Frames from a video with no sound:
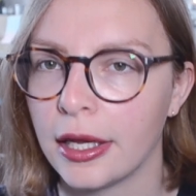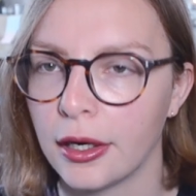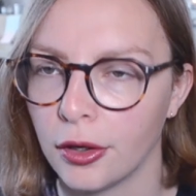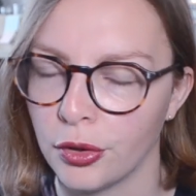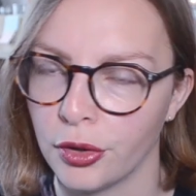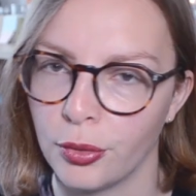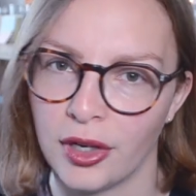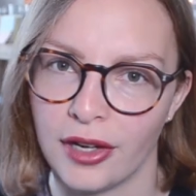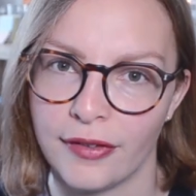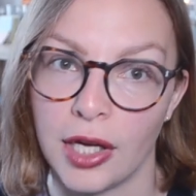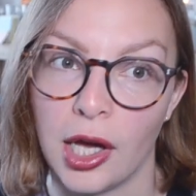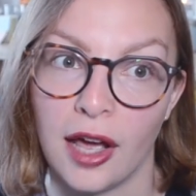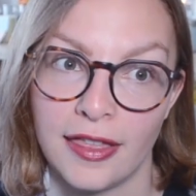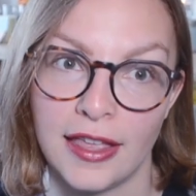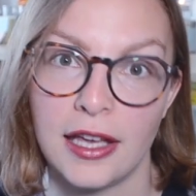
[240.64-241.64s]
I get older,
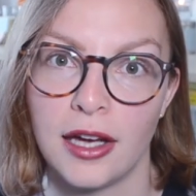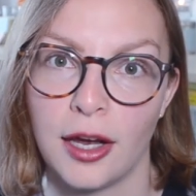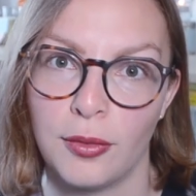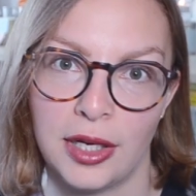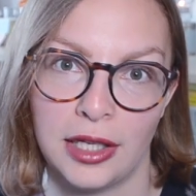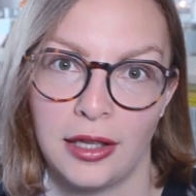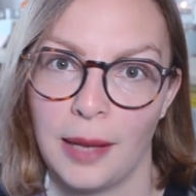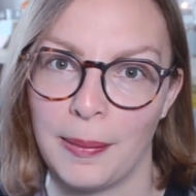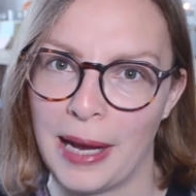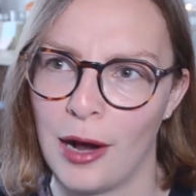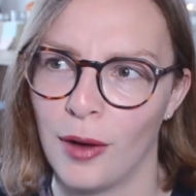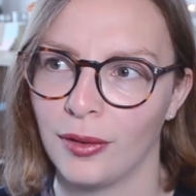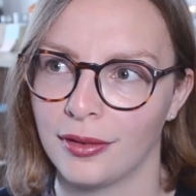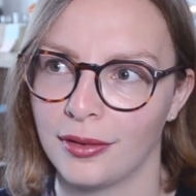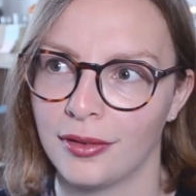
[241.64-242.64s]
whatever. I think I will
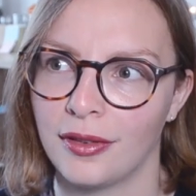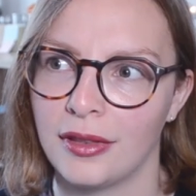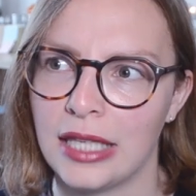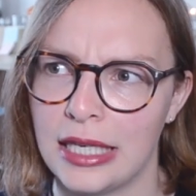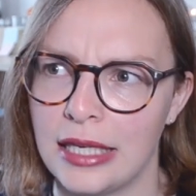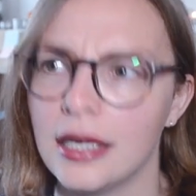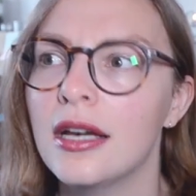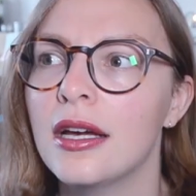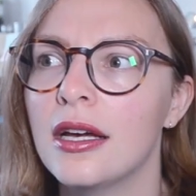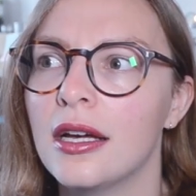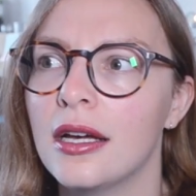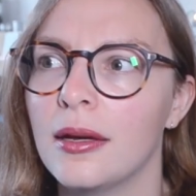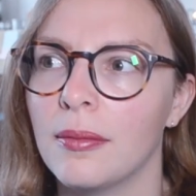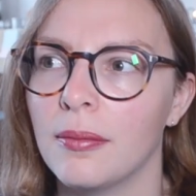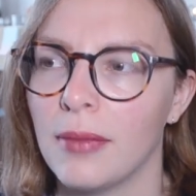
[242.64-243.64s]
about
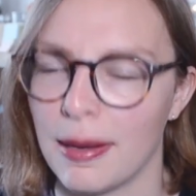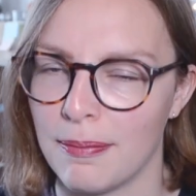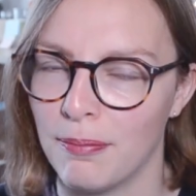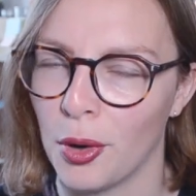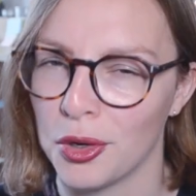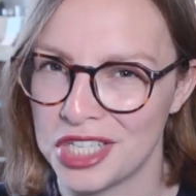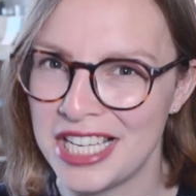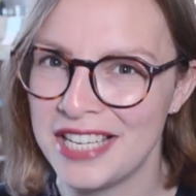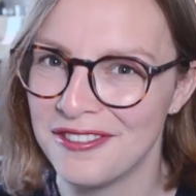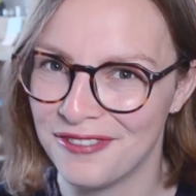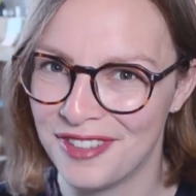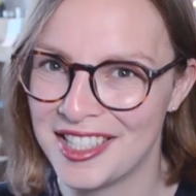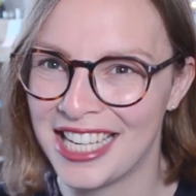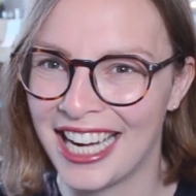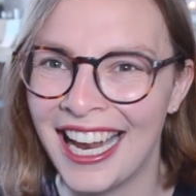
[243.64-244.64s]
my body
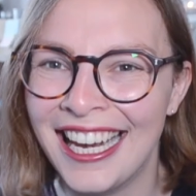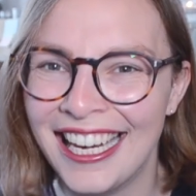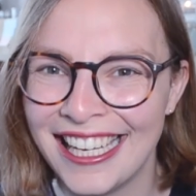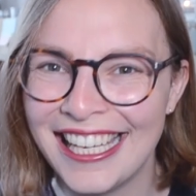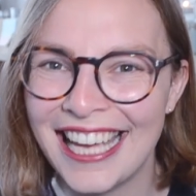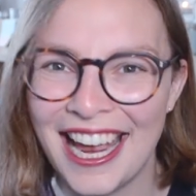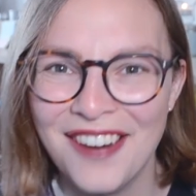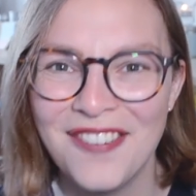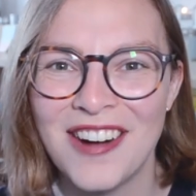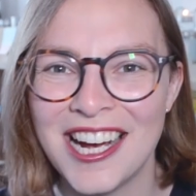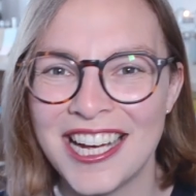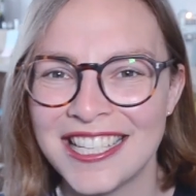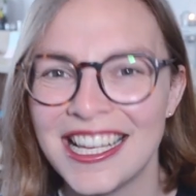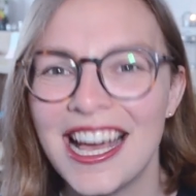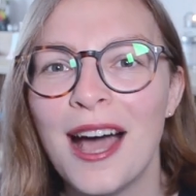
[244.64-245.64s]
physically getting
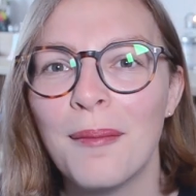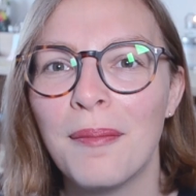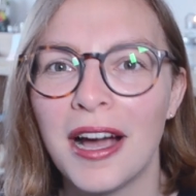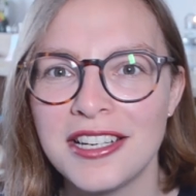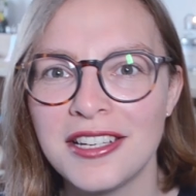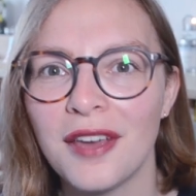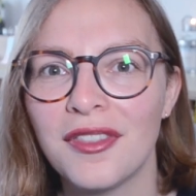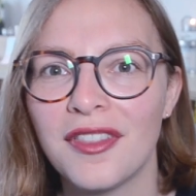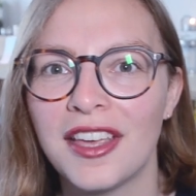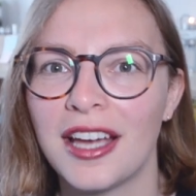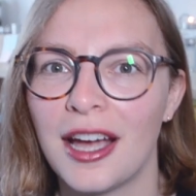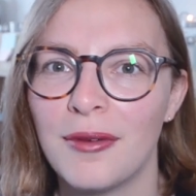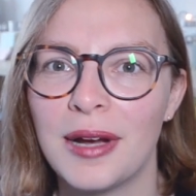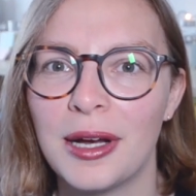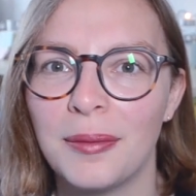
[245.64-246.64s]
worse, but I don't think
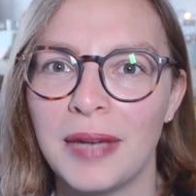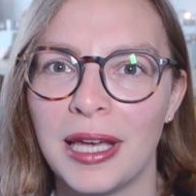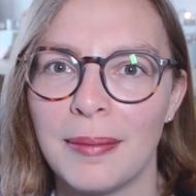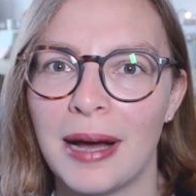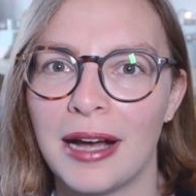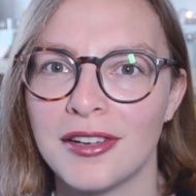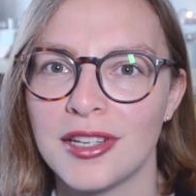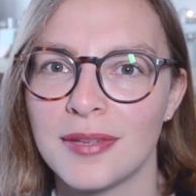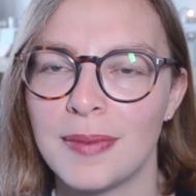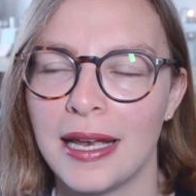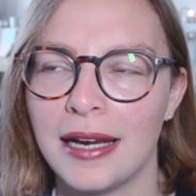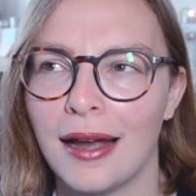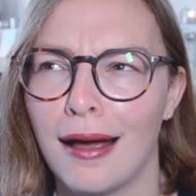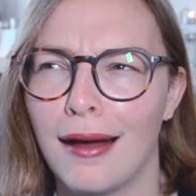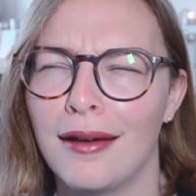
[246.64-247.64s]
I will be about just
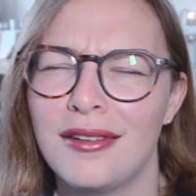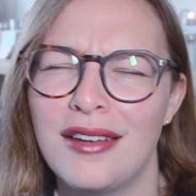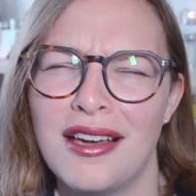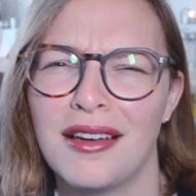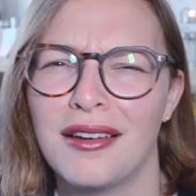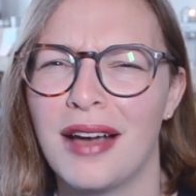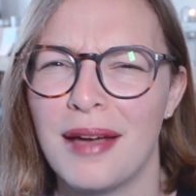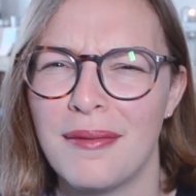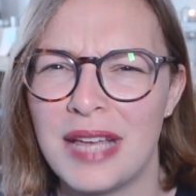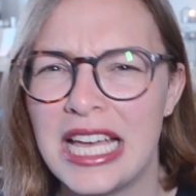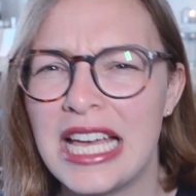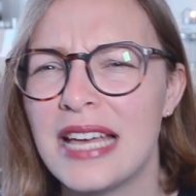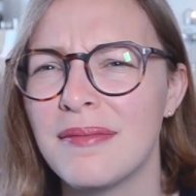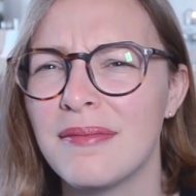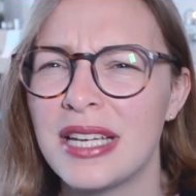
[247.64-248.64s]
being like, oh no,
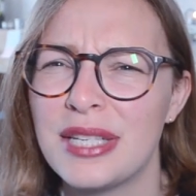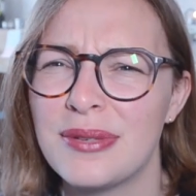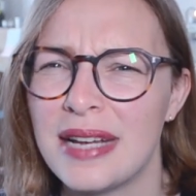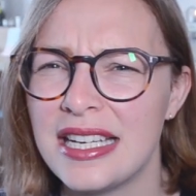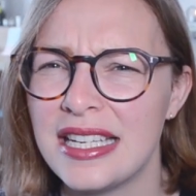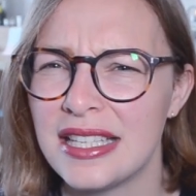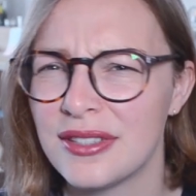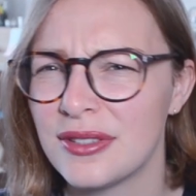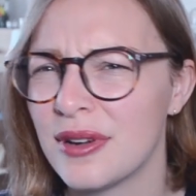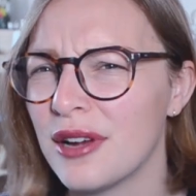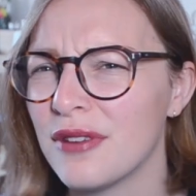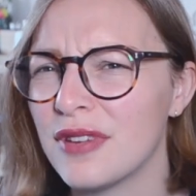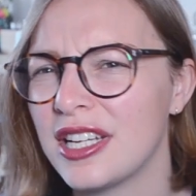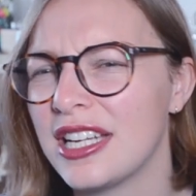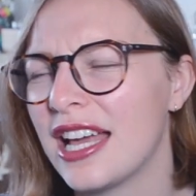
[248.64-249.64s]
my 20s are
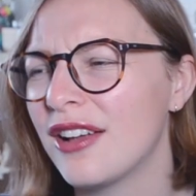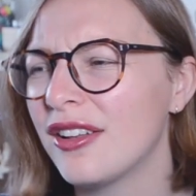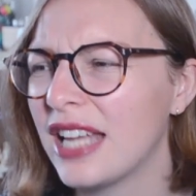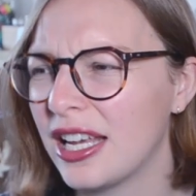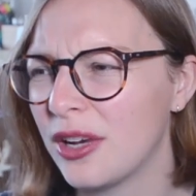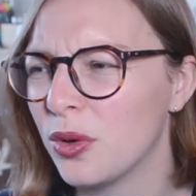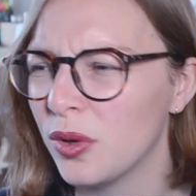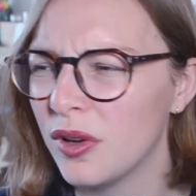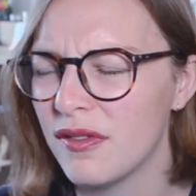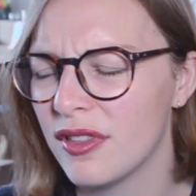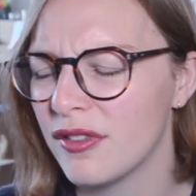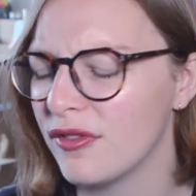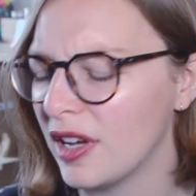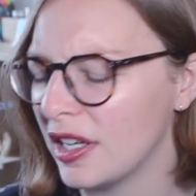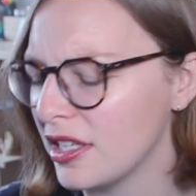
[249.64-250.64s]
over, now, like, all of
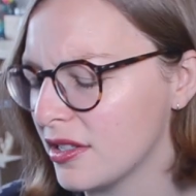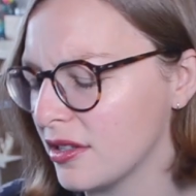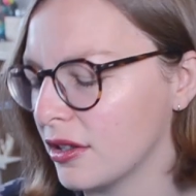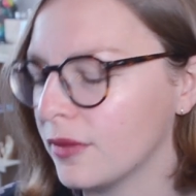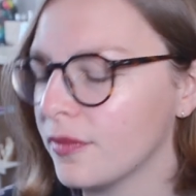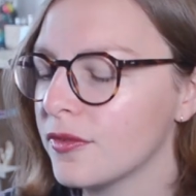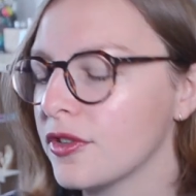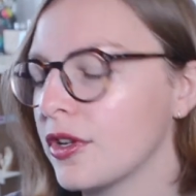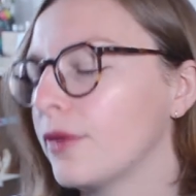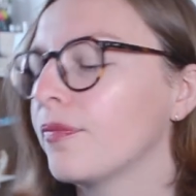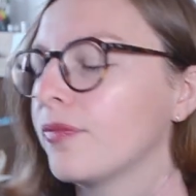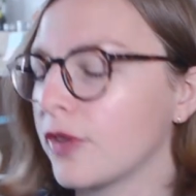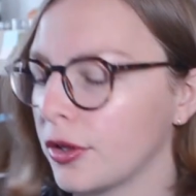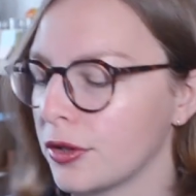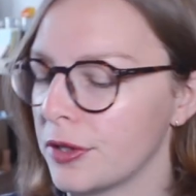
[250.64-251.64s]
the fun is gone. So,
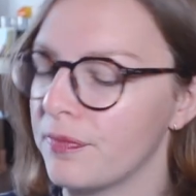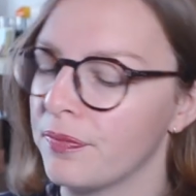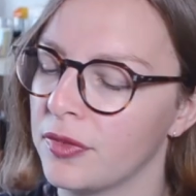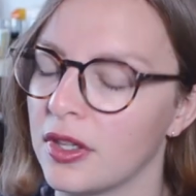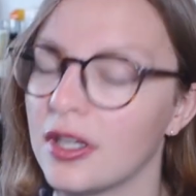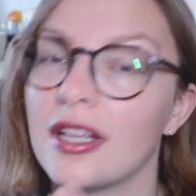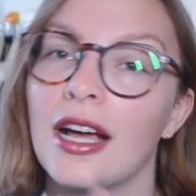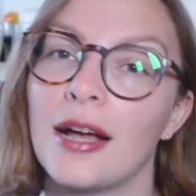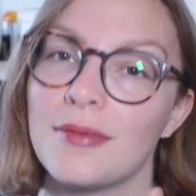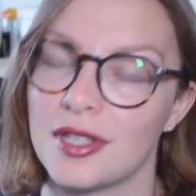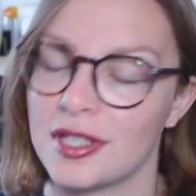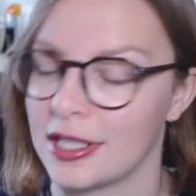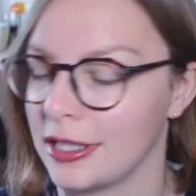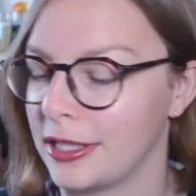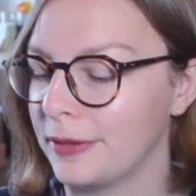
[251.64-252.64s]
hold on.
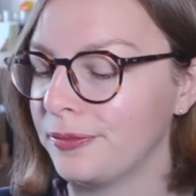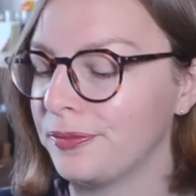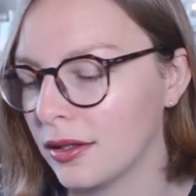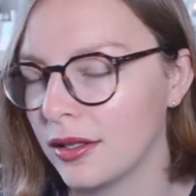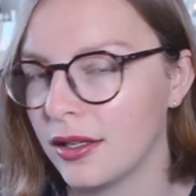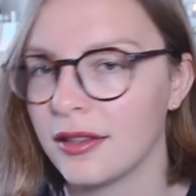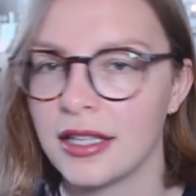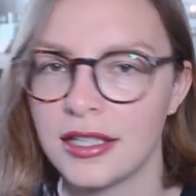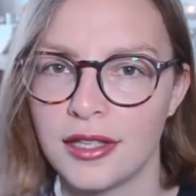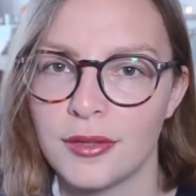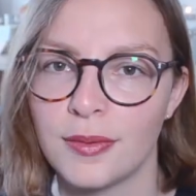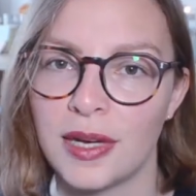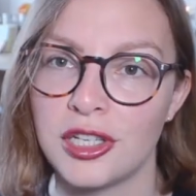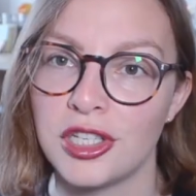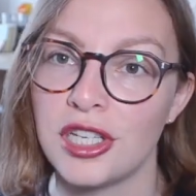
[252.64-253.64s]
This
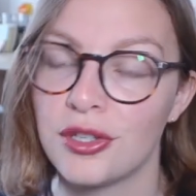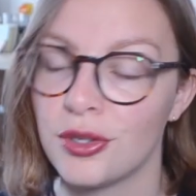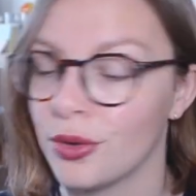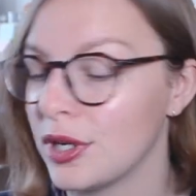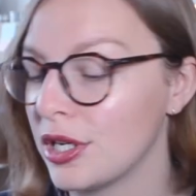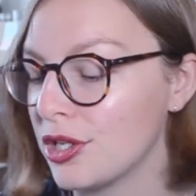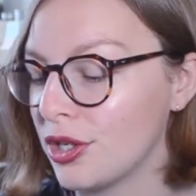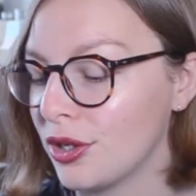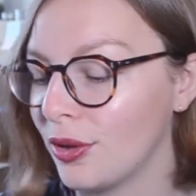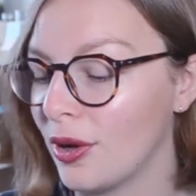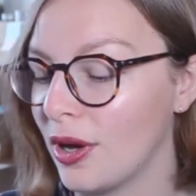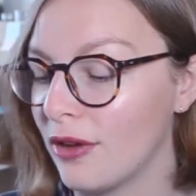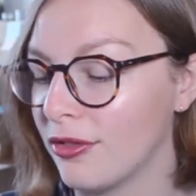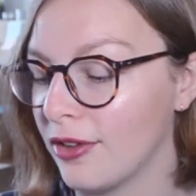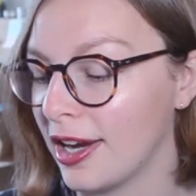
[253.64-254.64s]
is when she's talking to
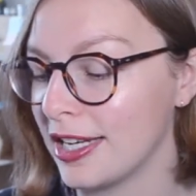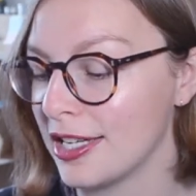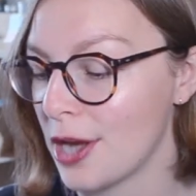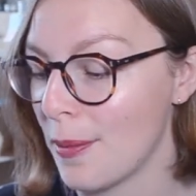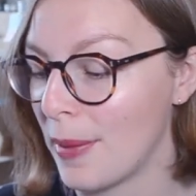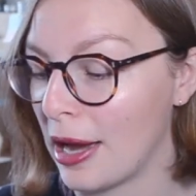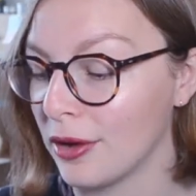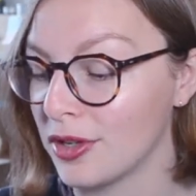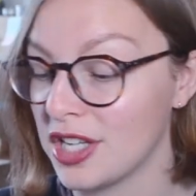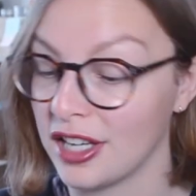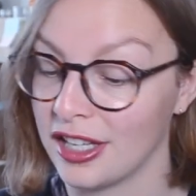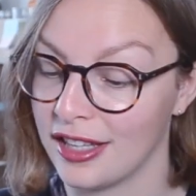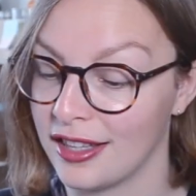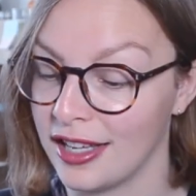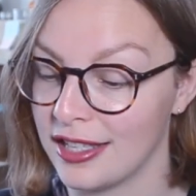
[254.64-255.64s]
her friend about
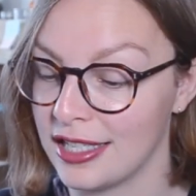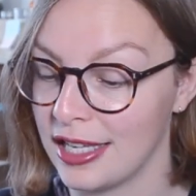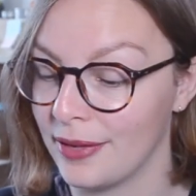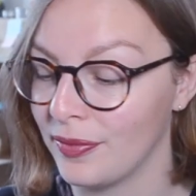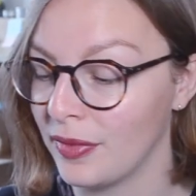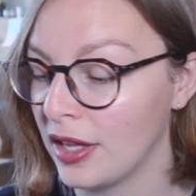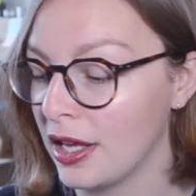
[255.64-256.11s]
turning 30.